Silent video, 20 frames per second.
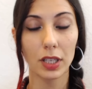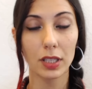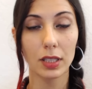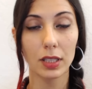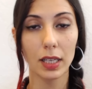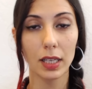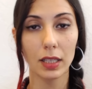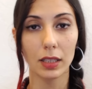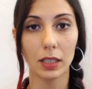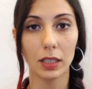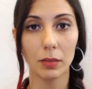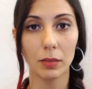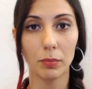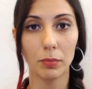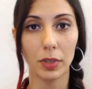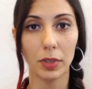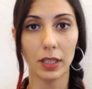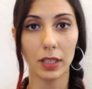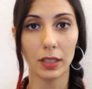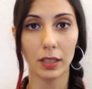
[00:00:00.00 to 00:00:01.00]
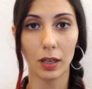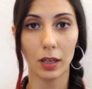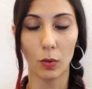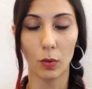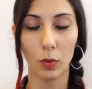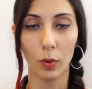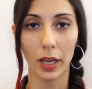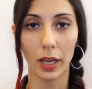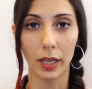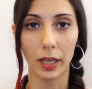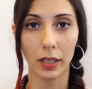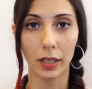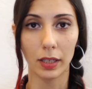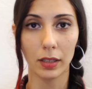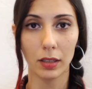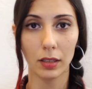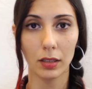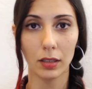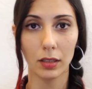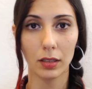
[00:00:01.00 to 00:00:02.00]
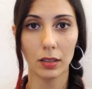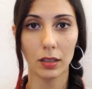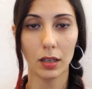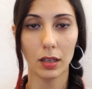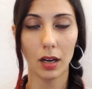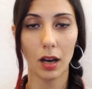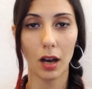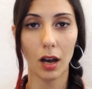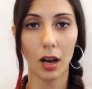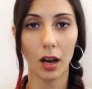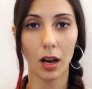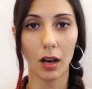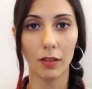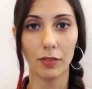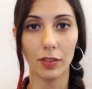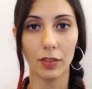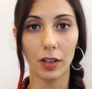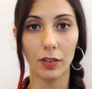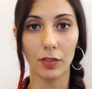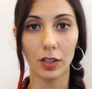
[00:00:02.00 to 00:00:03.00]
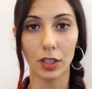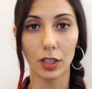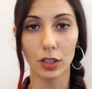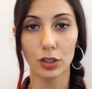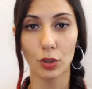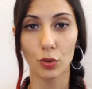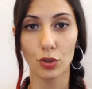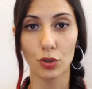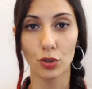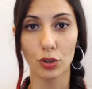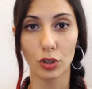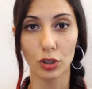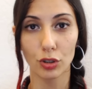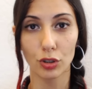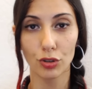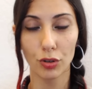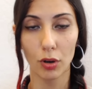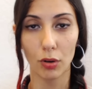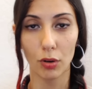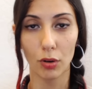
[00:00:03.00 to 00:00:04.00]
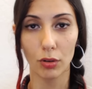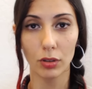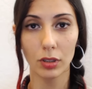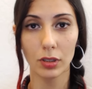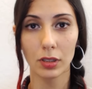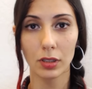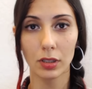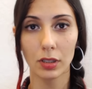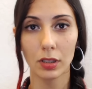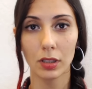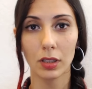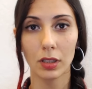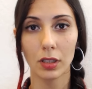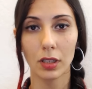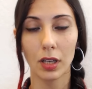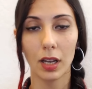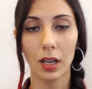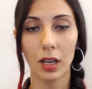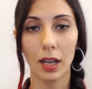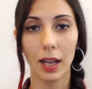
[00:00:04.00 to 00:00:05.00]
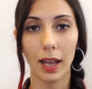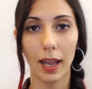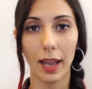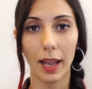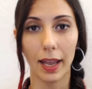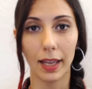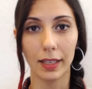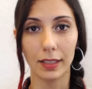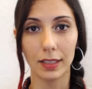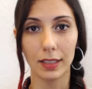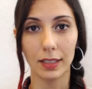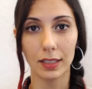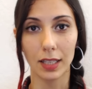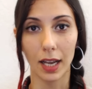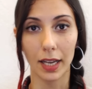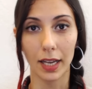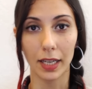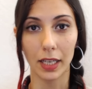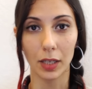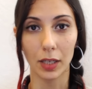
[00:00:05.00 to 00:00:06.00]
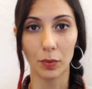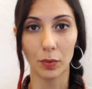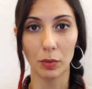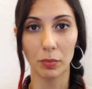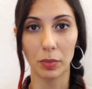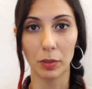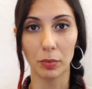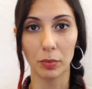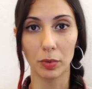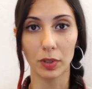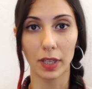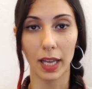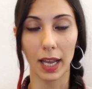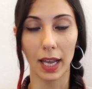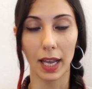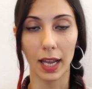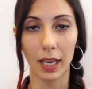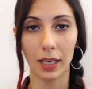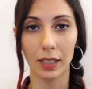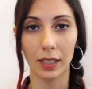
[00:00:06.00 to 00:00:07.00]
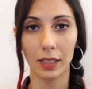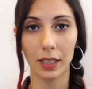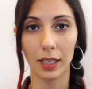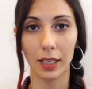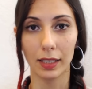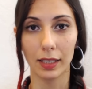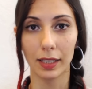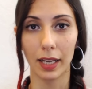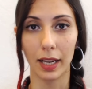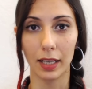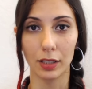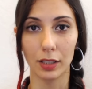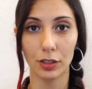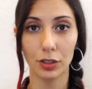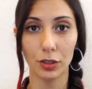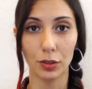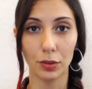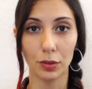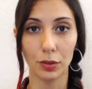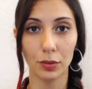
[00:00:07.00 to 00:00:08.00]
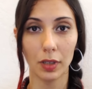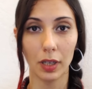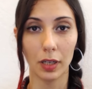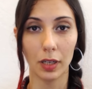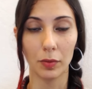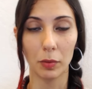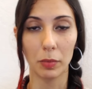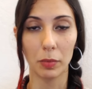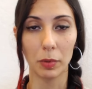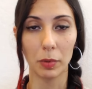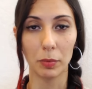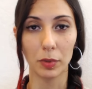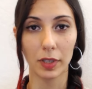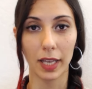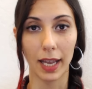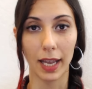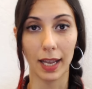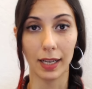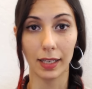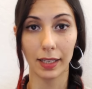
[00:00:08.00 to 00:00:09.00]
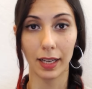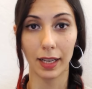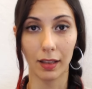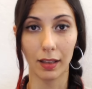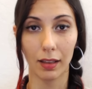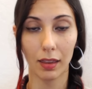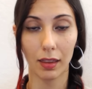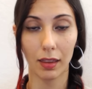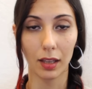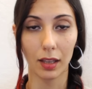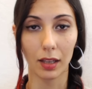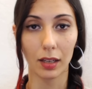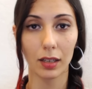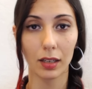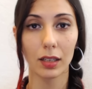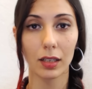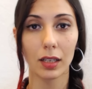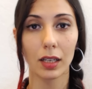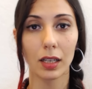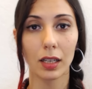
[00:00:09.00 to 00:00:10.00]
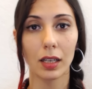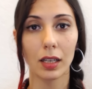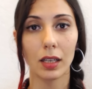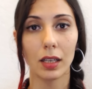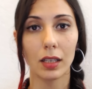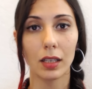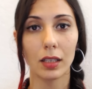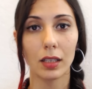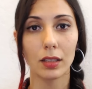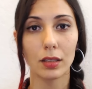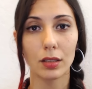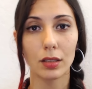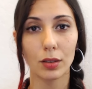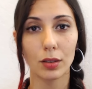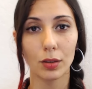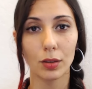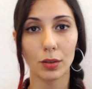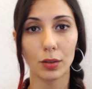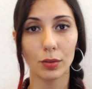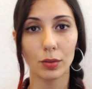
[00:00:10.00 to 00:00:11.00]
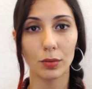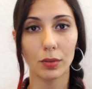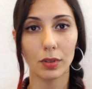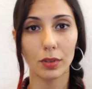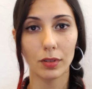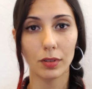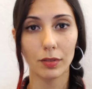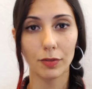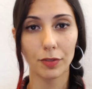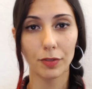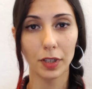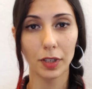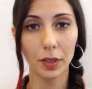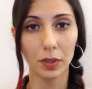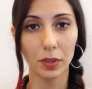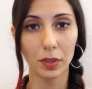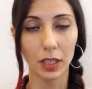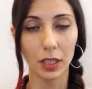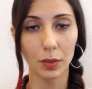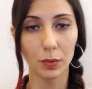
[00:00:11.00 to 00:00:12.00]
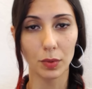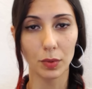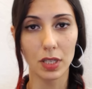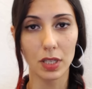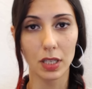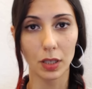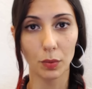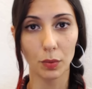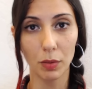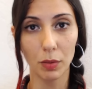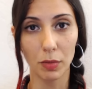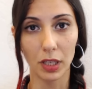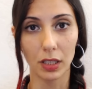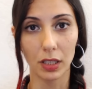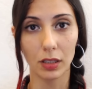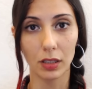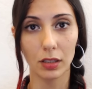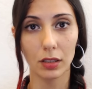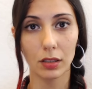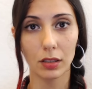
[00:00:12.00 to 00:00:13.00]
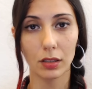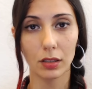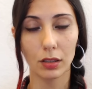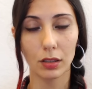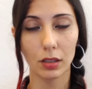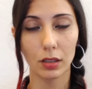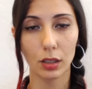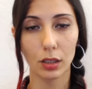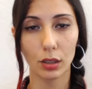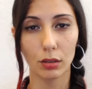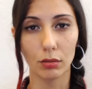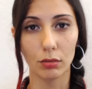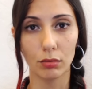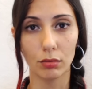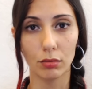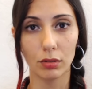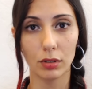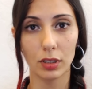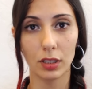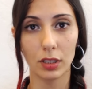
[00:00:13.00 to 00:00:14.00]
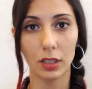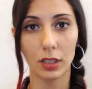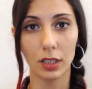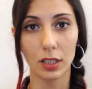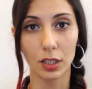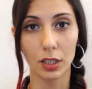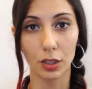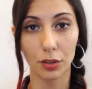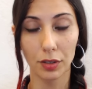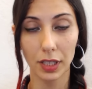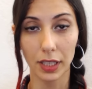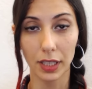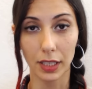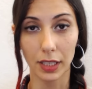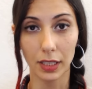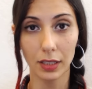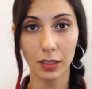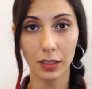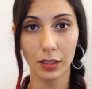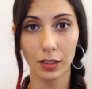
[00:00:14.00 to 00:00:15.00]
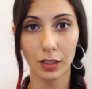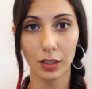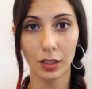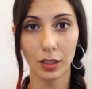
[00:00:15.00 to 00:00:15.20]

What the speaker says: which has lately been a way of leveling social control and deciding what people can and can't do and what people can and can't think. So frequently we see women who disagree